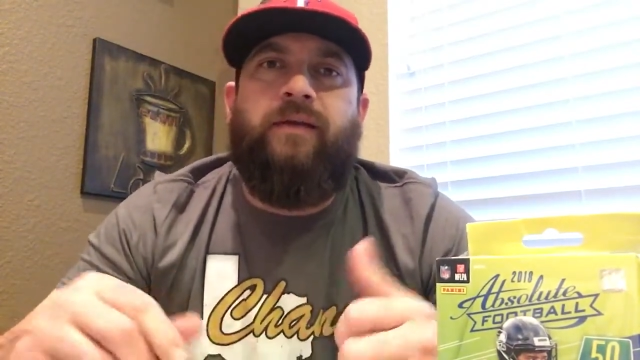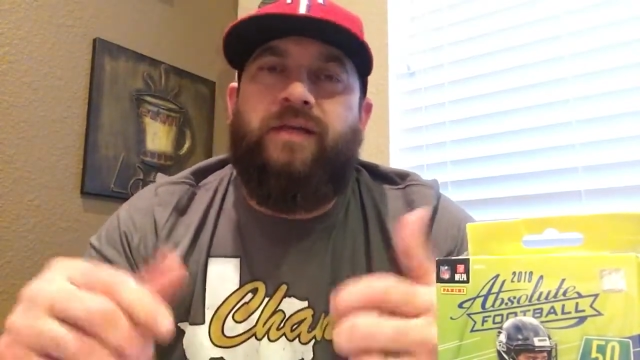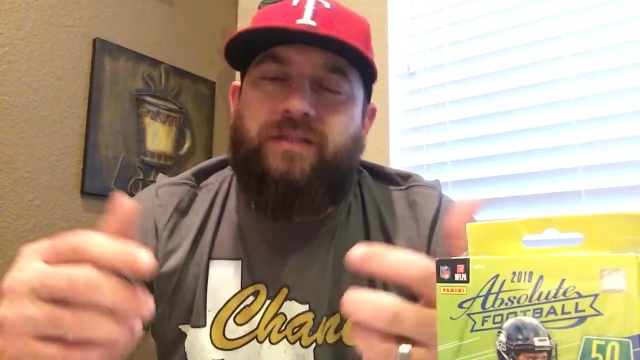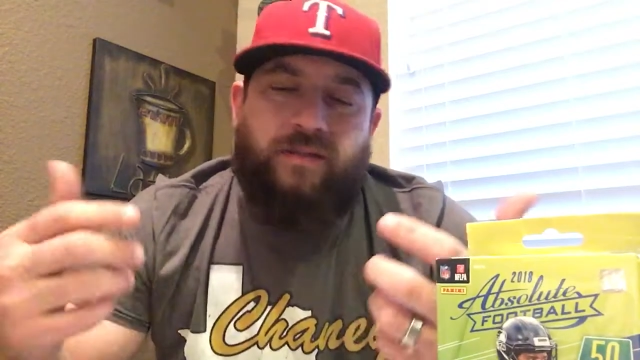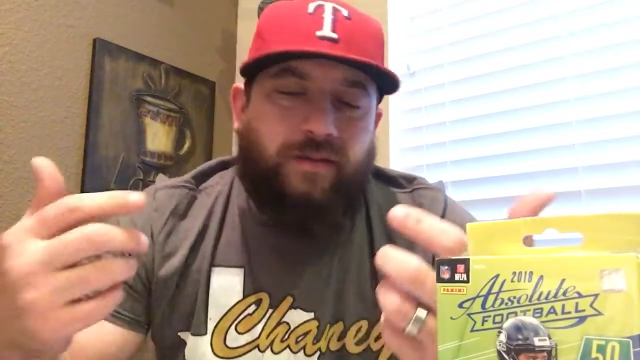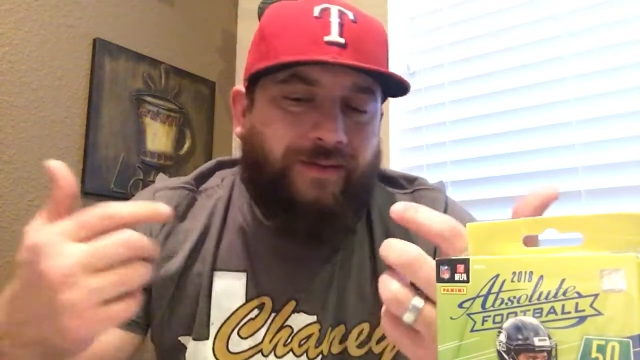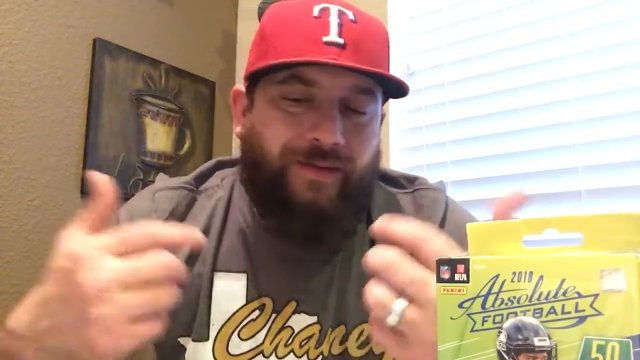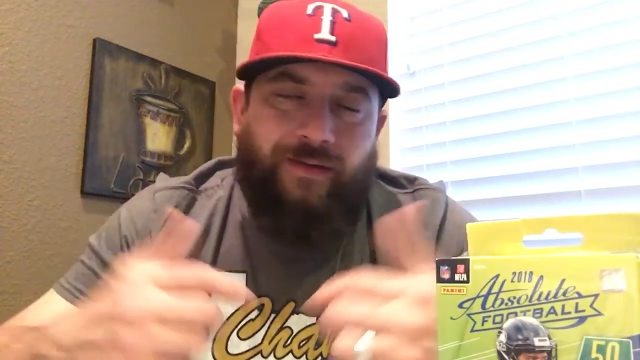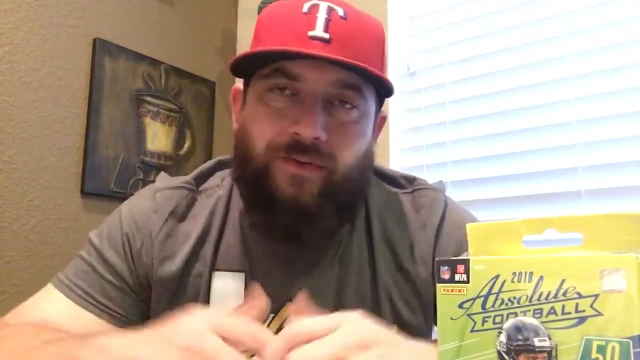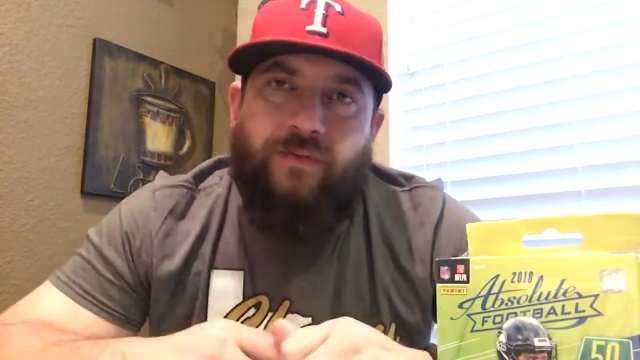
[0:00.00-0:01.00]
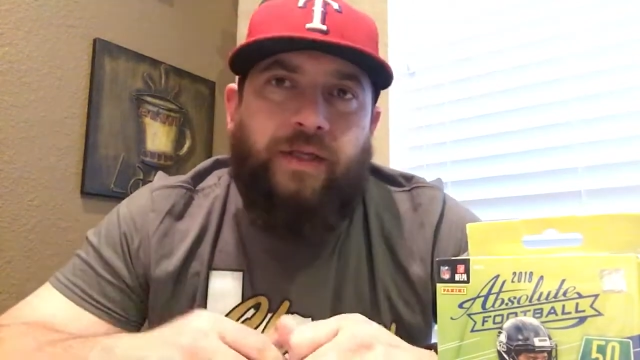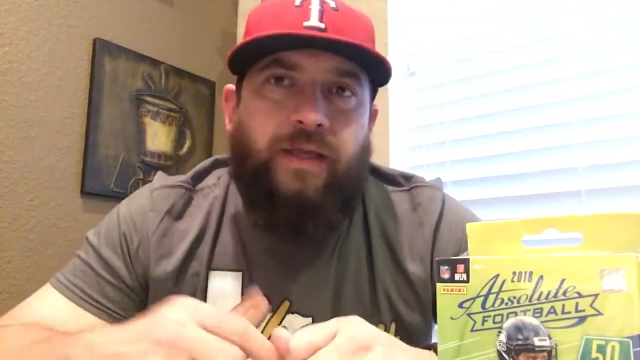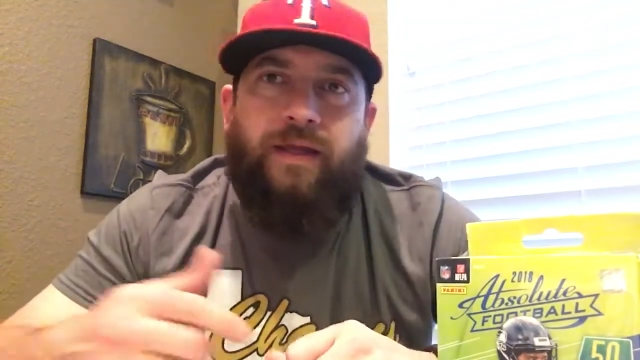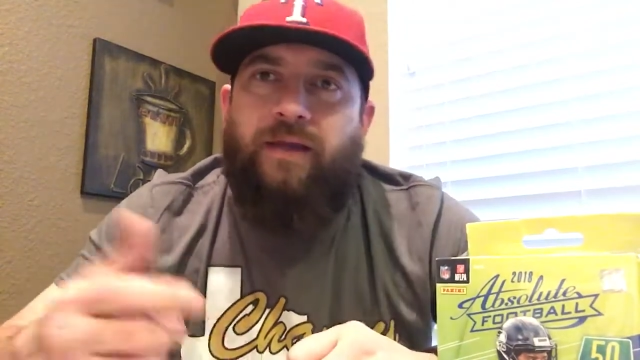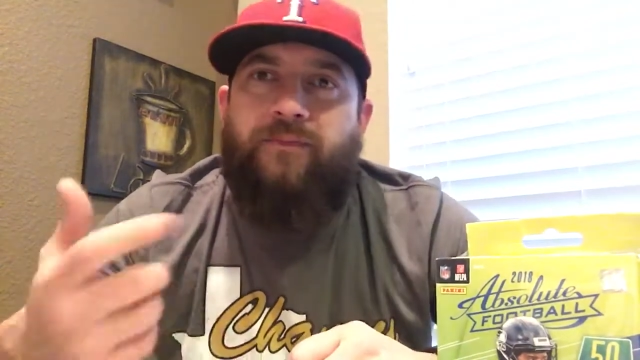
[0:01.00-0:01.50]
Because you know,
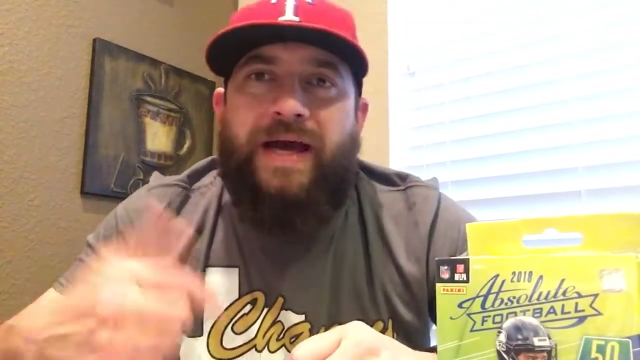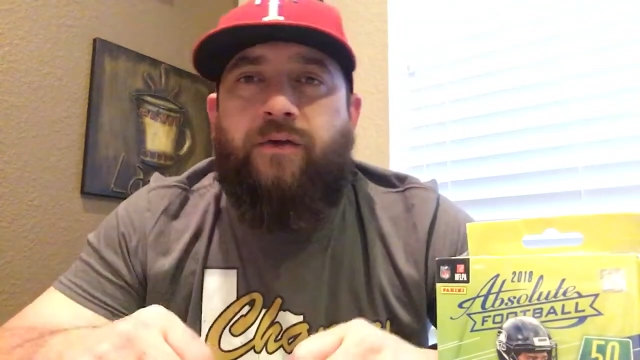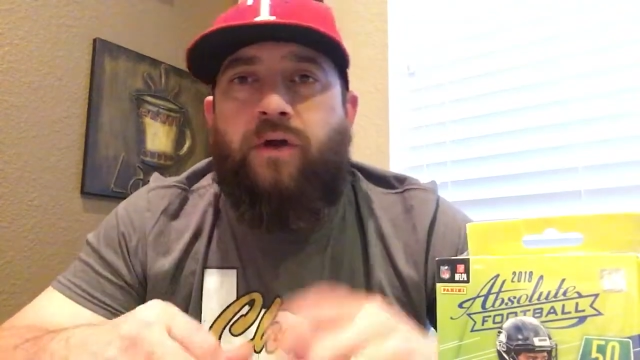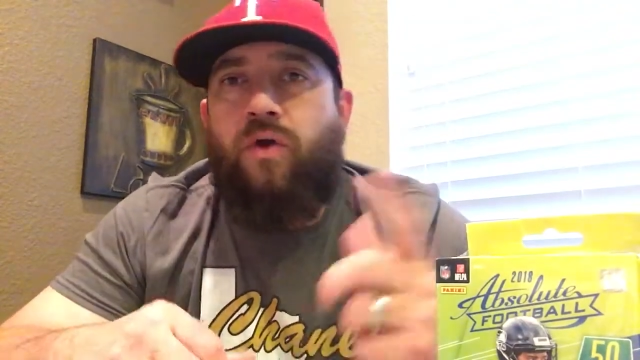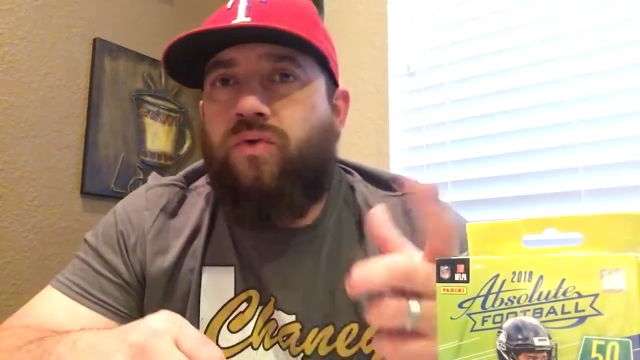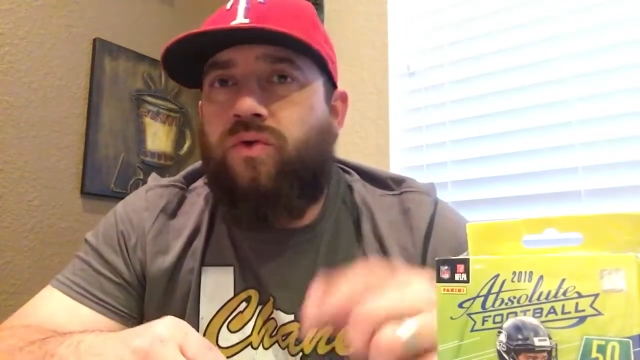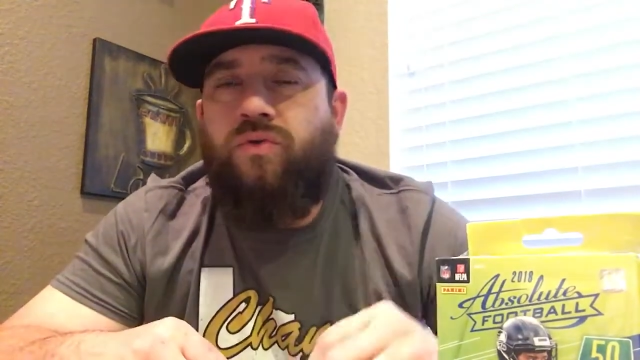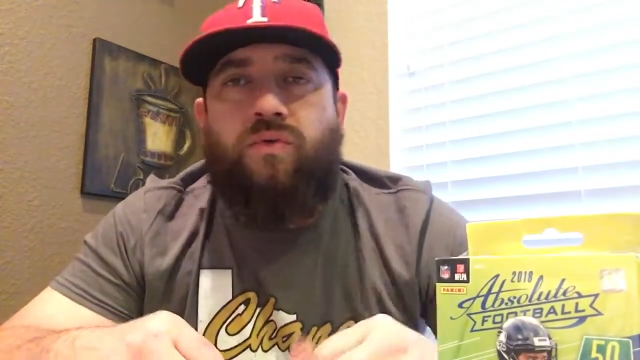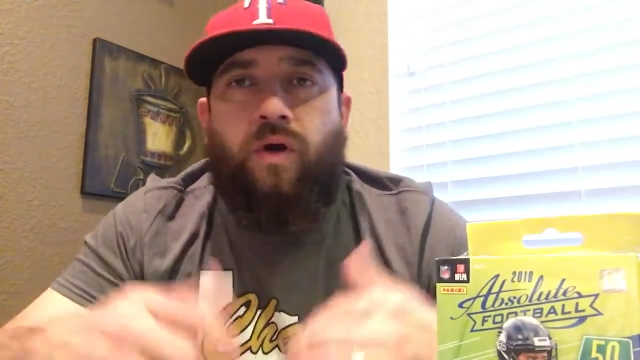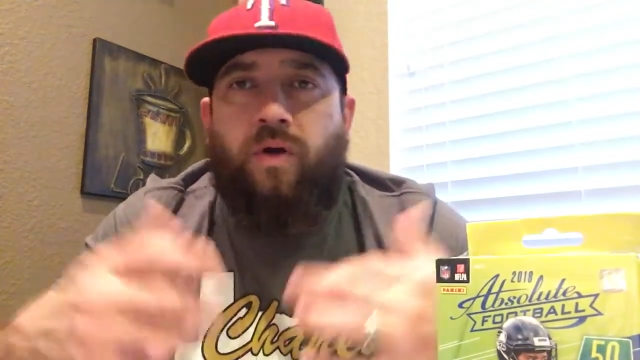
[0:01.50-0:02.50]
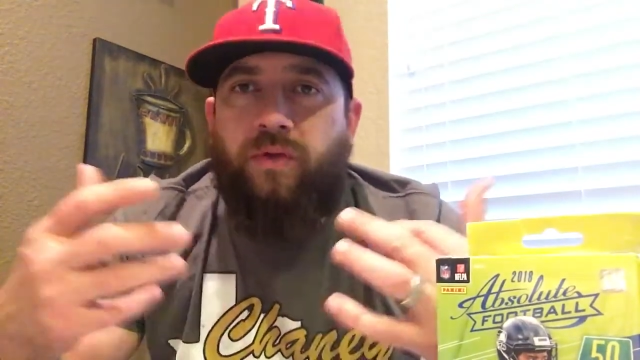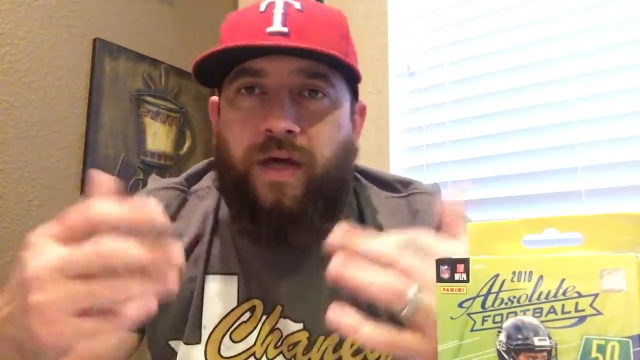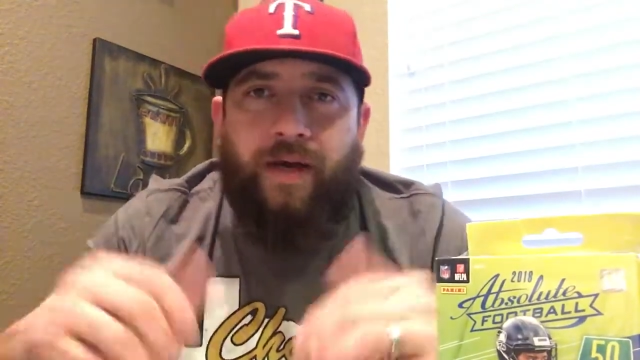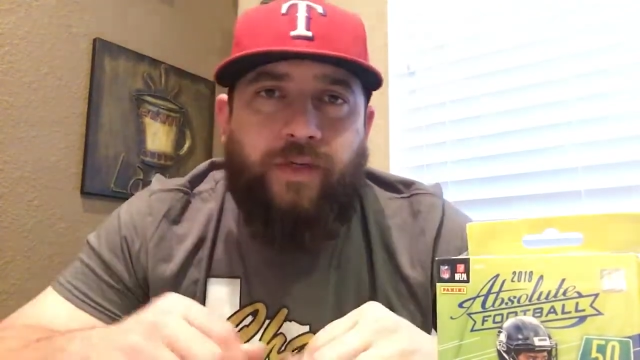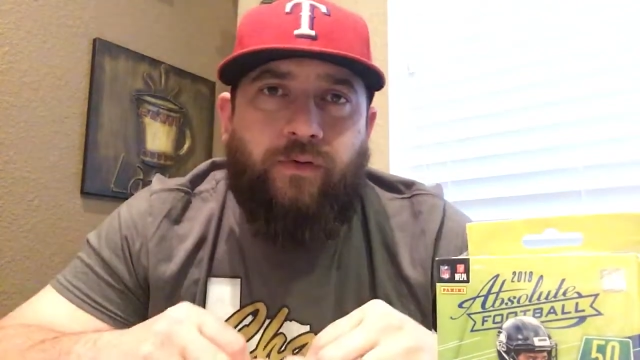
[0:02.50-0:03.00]
if I grow, you grow, the
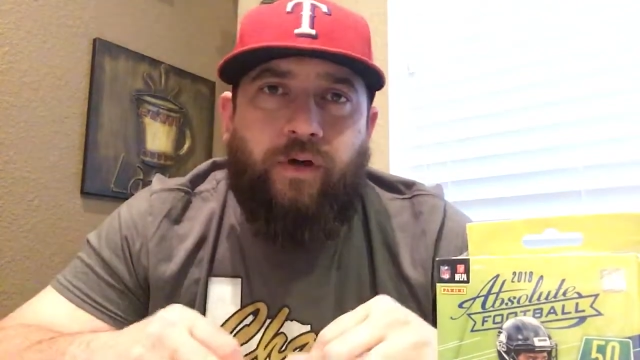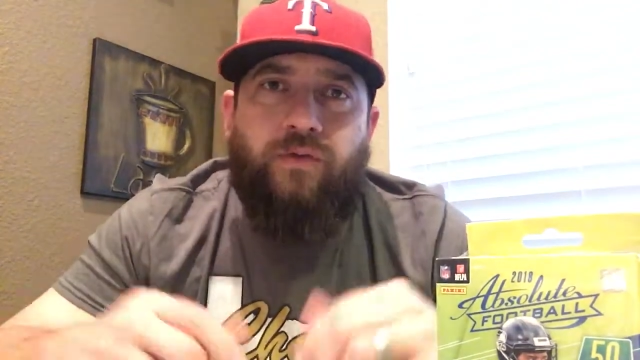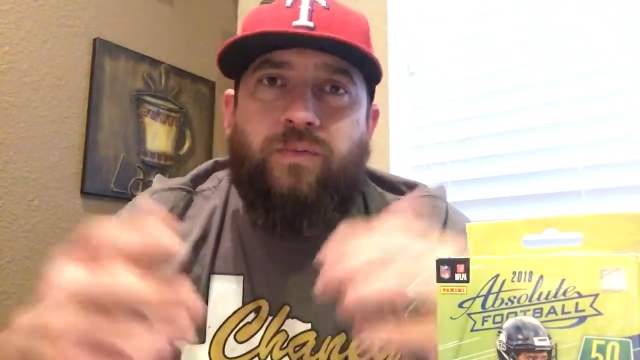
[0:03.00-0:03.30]
hobby grows.